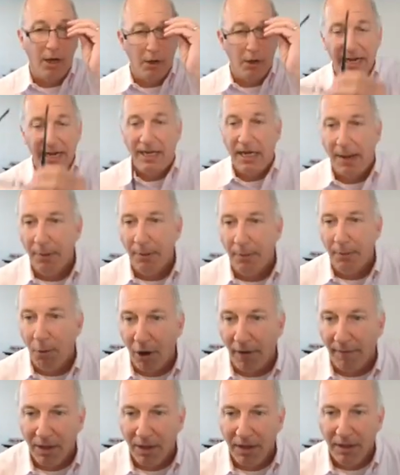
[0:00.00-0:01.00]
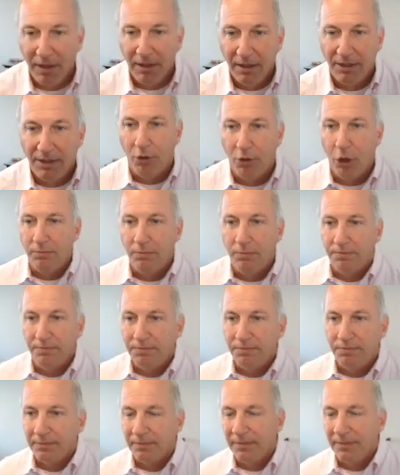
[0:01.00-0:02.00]
Okay, a couple more. Let's roll.
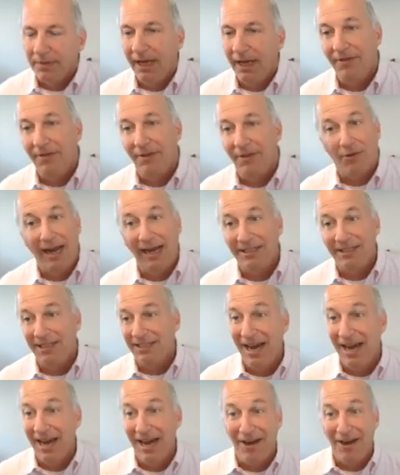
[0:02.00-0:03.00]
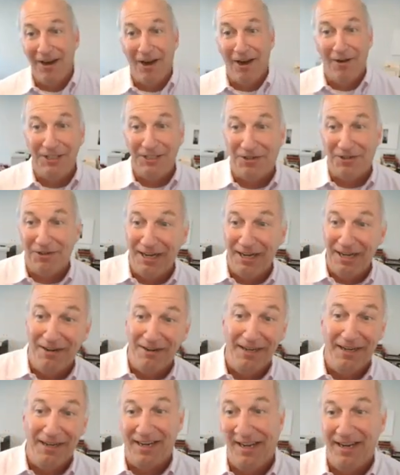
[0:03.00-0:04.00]
Hey, the grass is not always
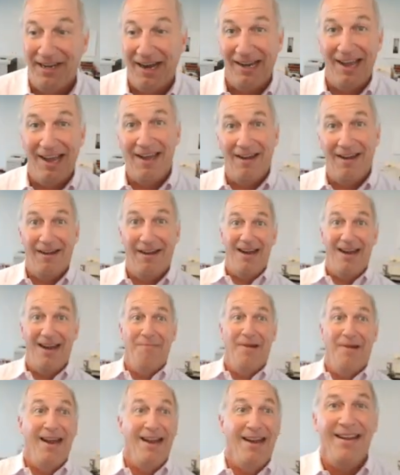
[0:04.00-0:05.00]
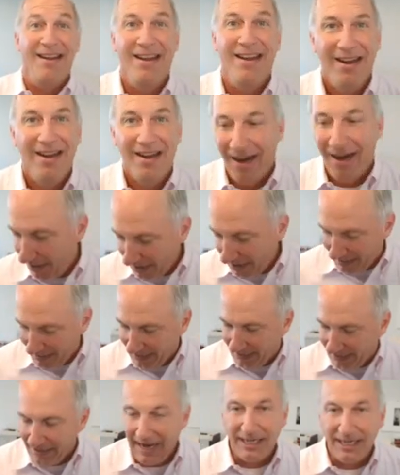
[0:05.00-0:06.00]
greener. And can I get an amen? All right,
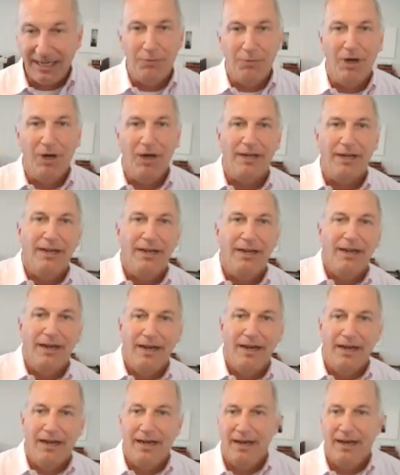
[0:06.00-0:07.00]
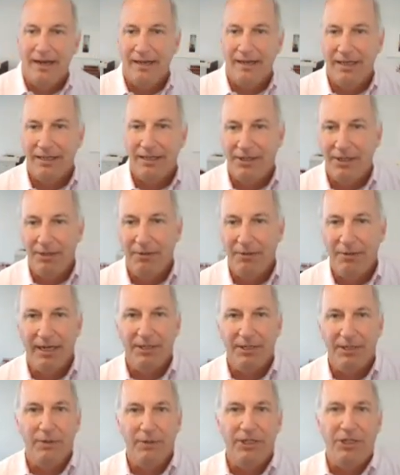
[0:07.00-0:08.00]
next one. Let's do
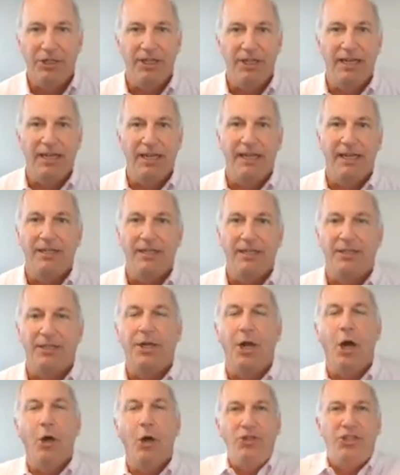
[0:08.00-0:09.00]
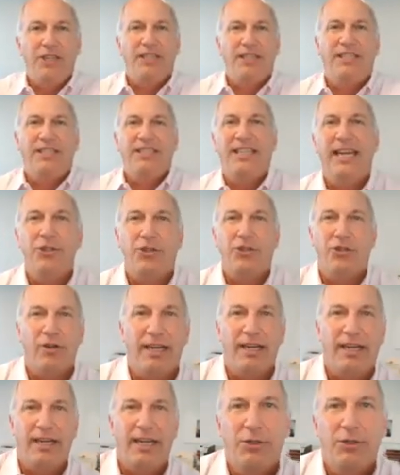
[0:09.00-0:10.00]
this, which is
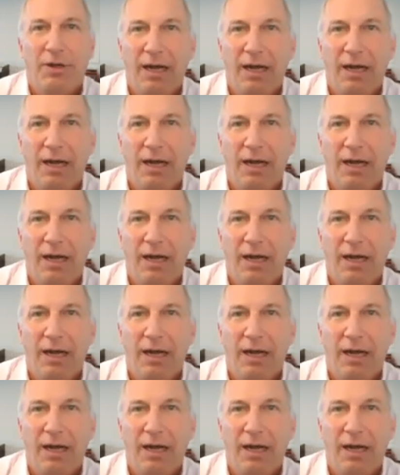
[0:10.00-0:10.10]
coach-centric. Here's